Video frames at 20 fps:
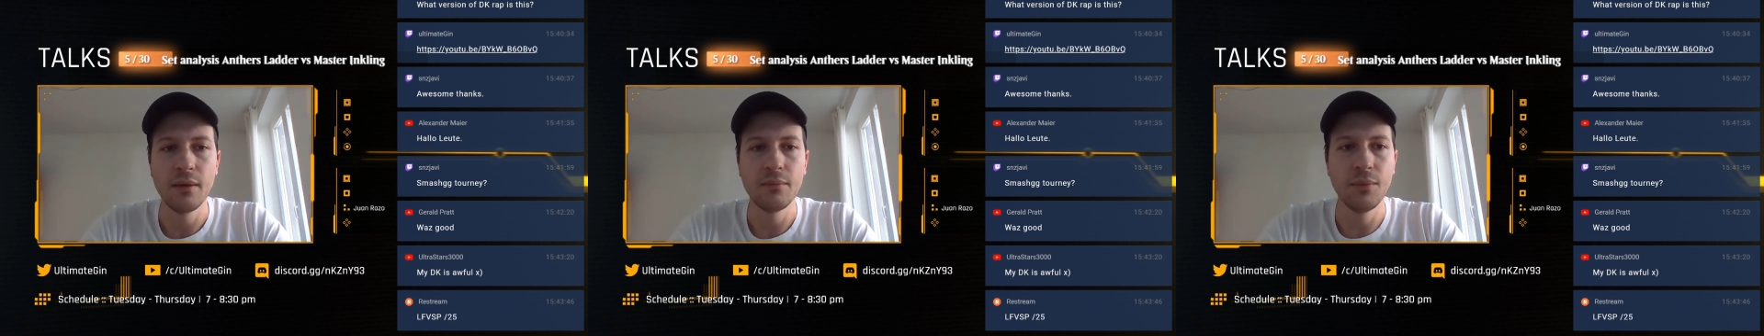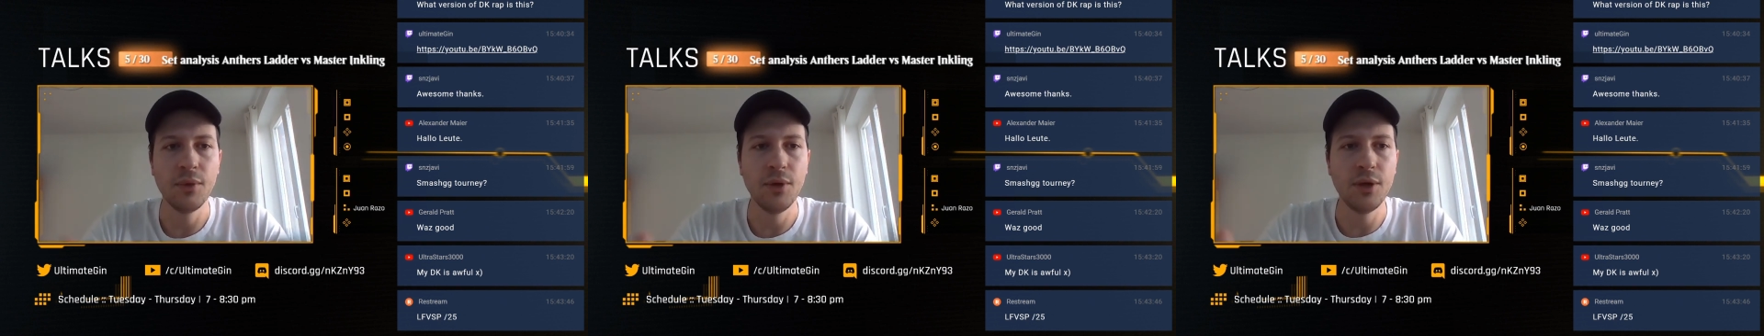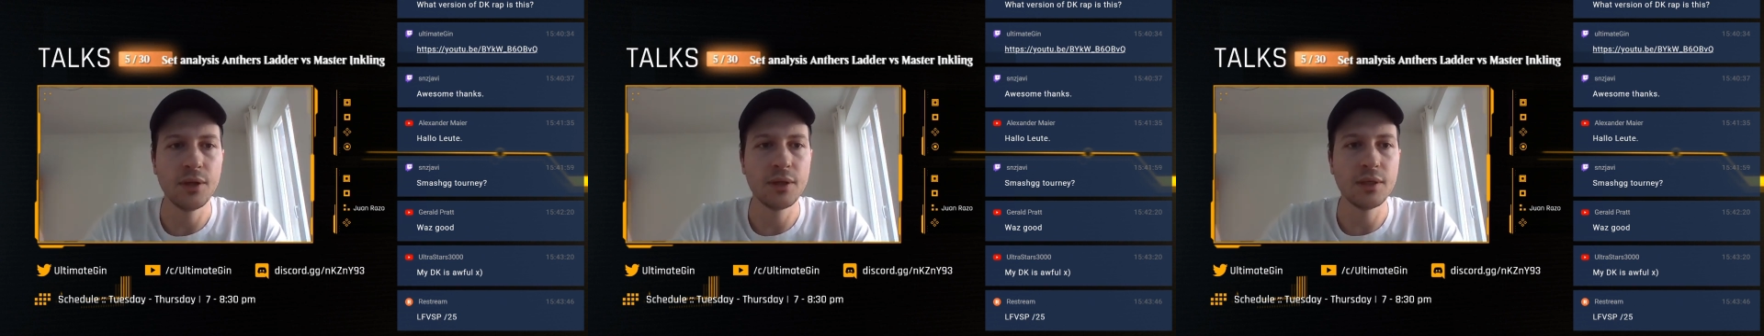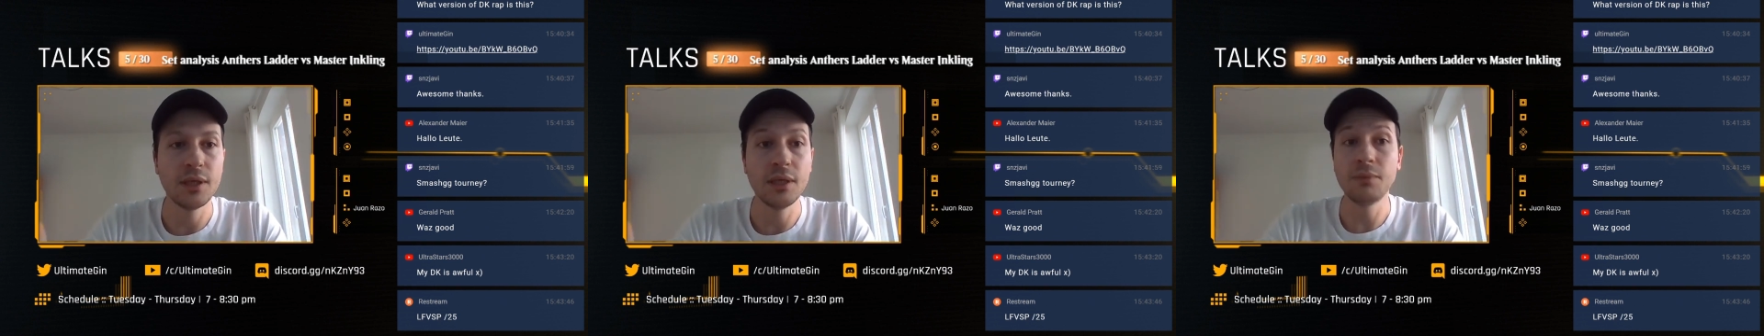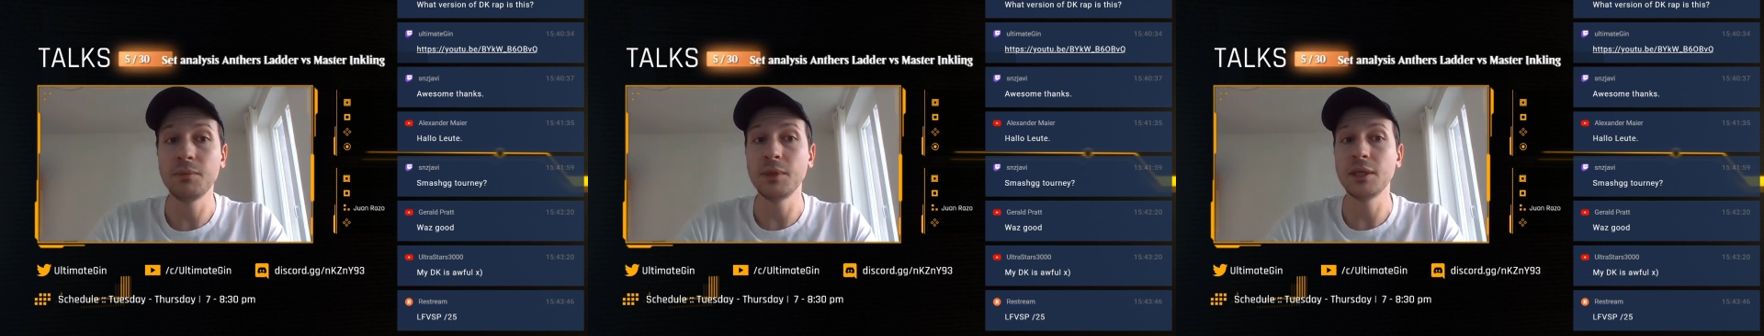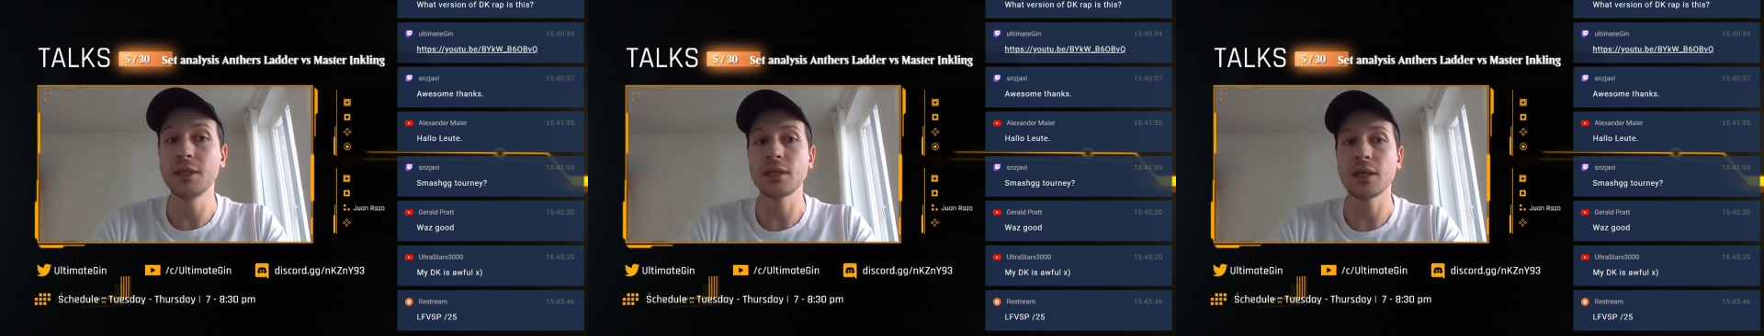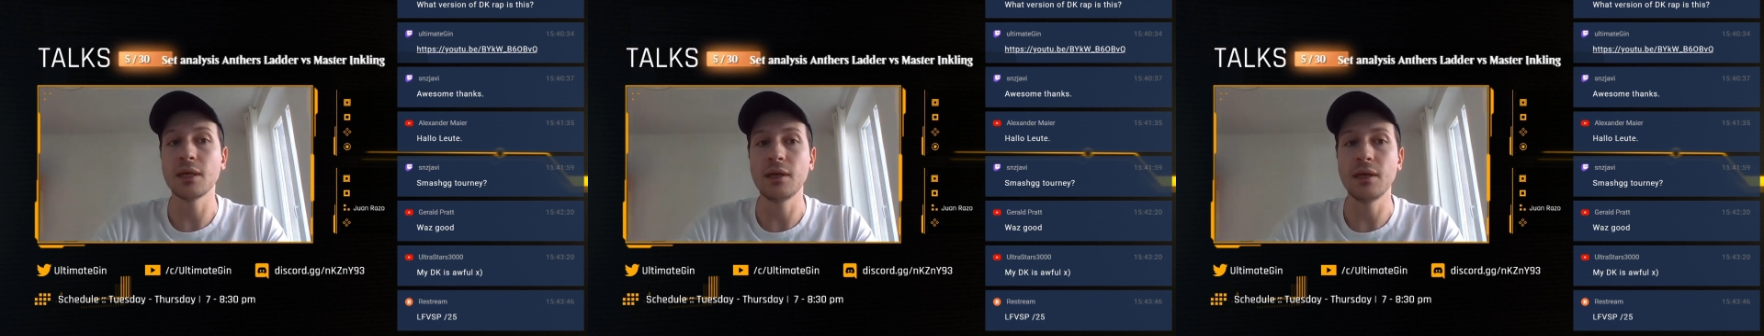But it
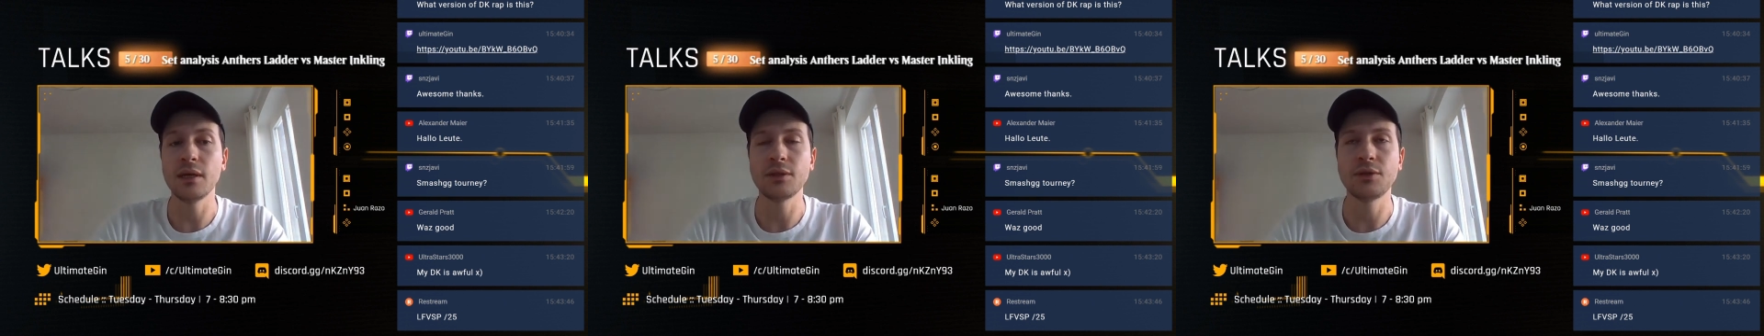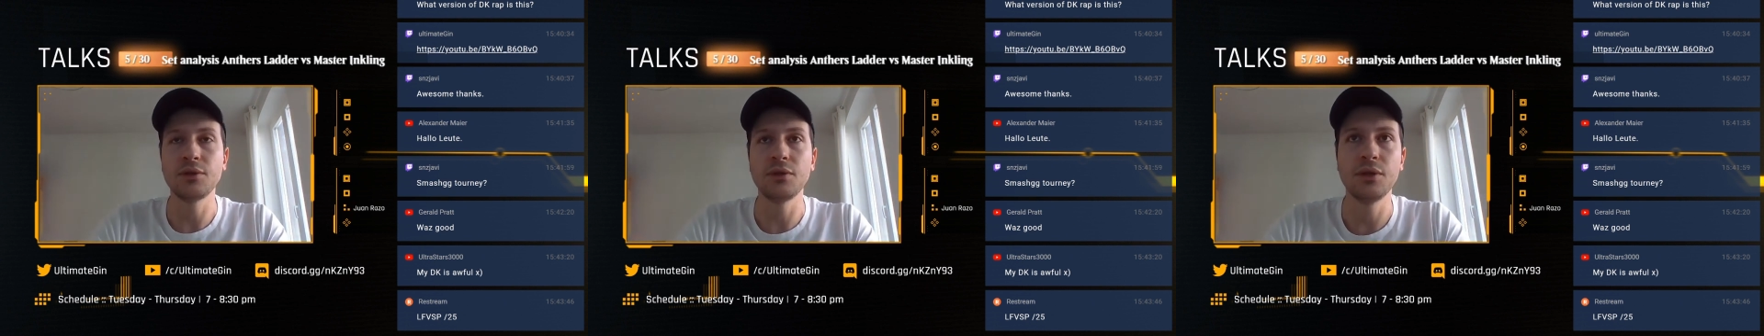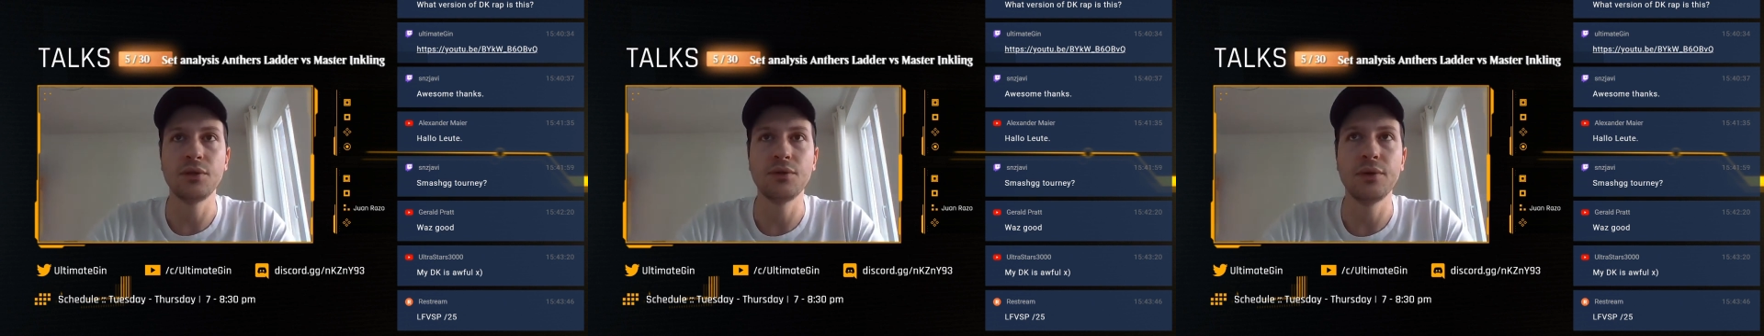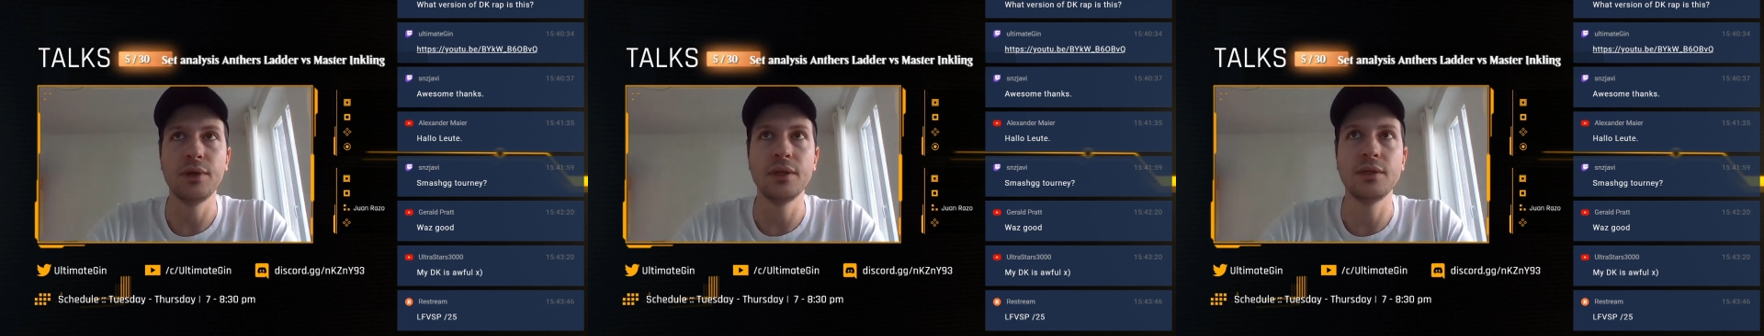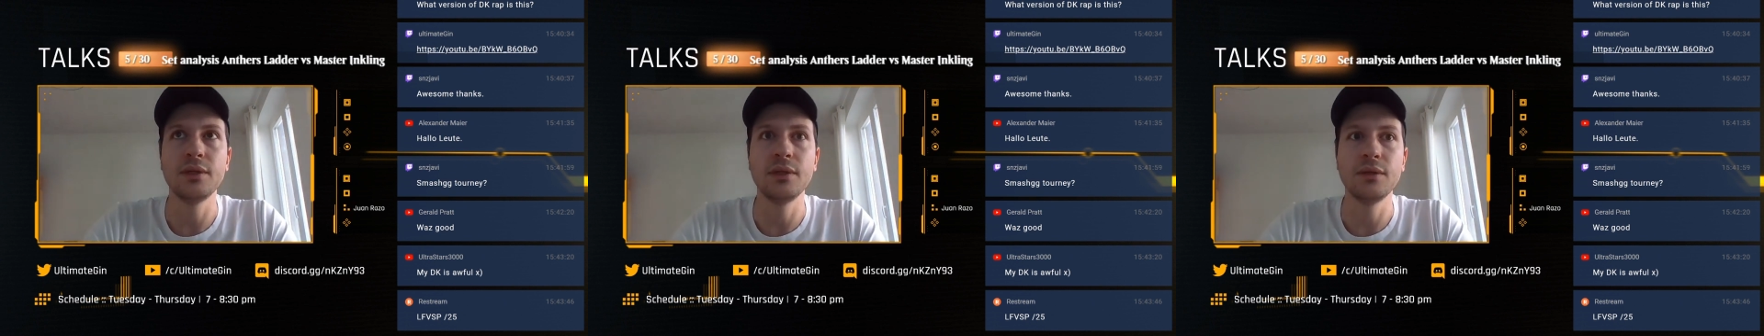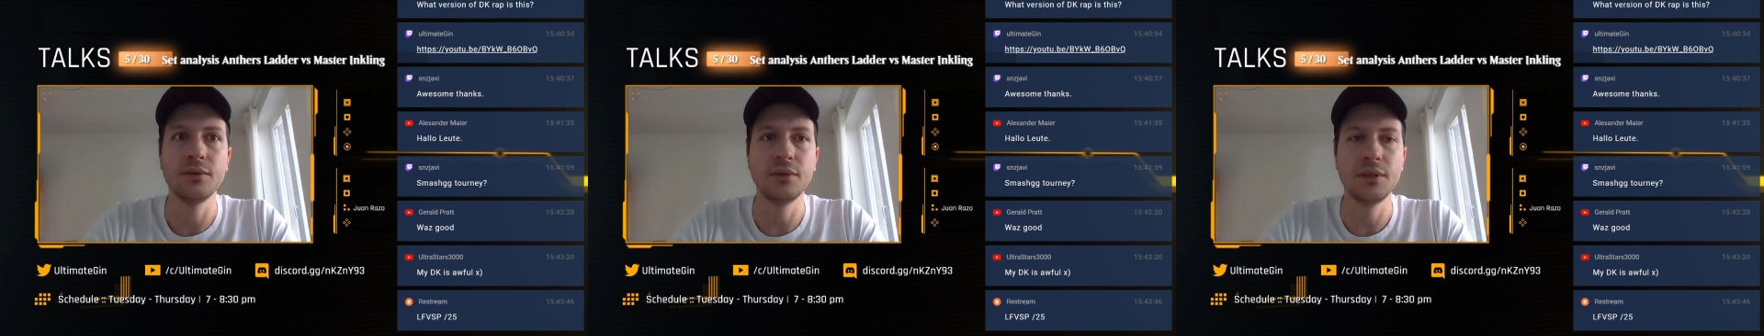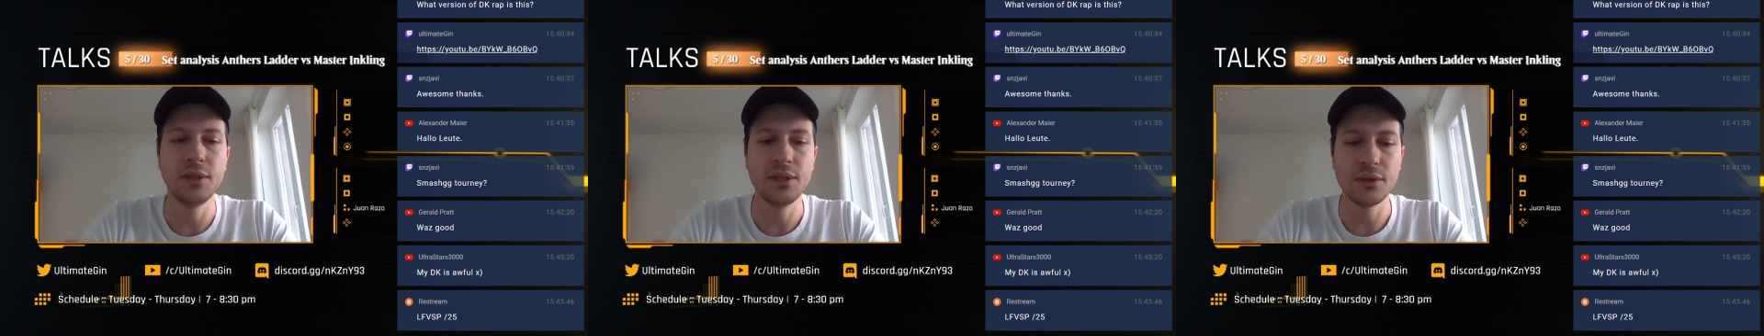means I actually
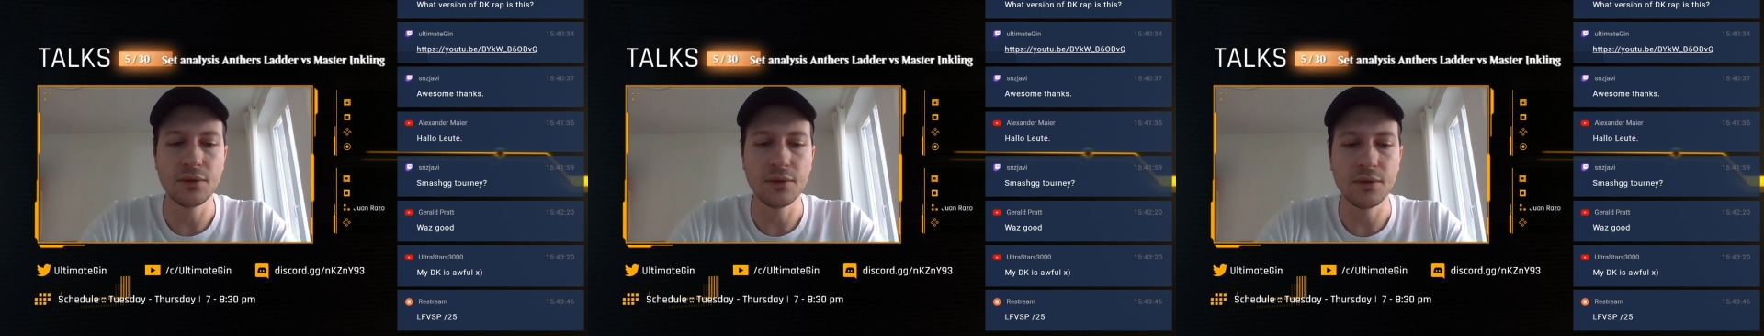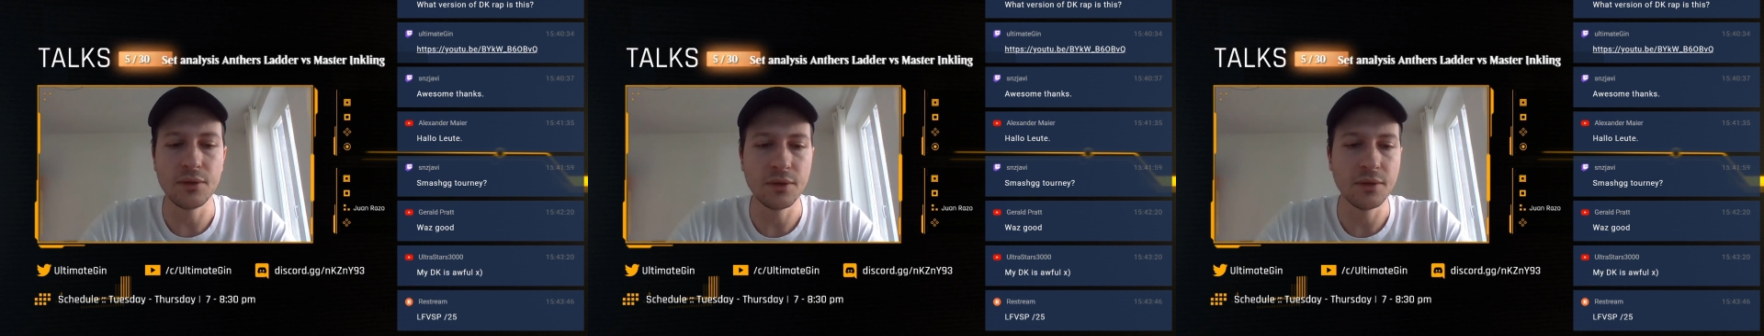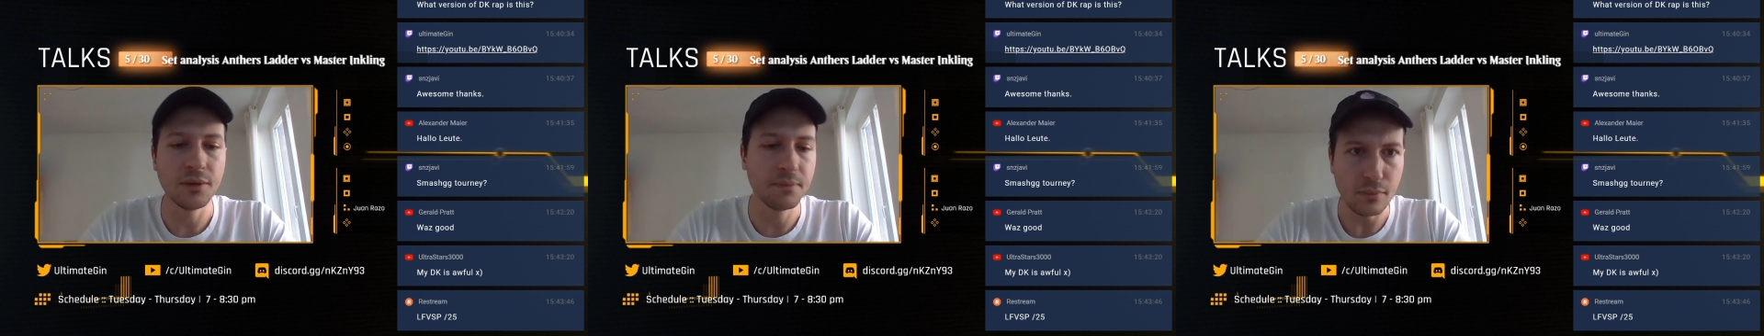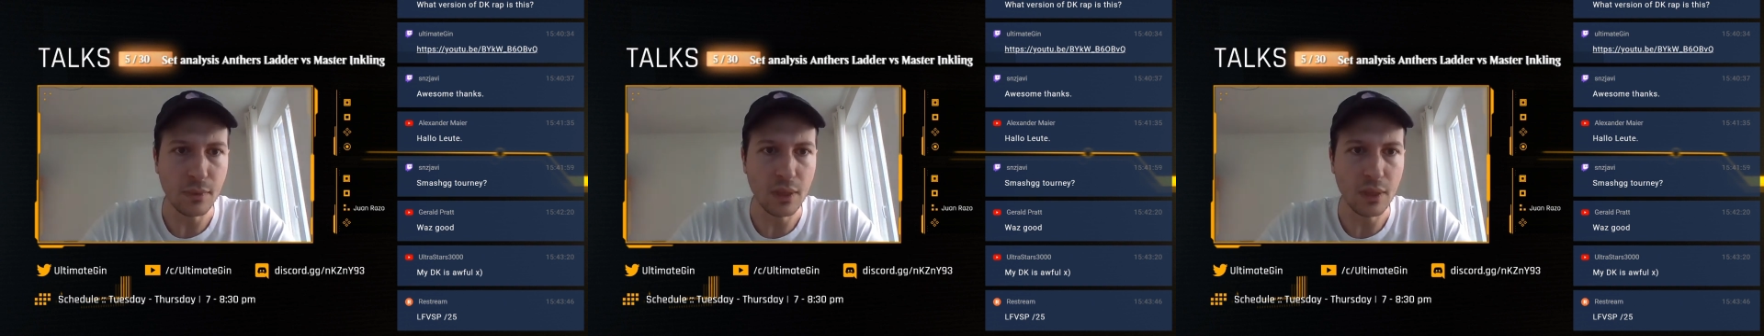created a Discord.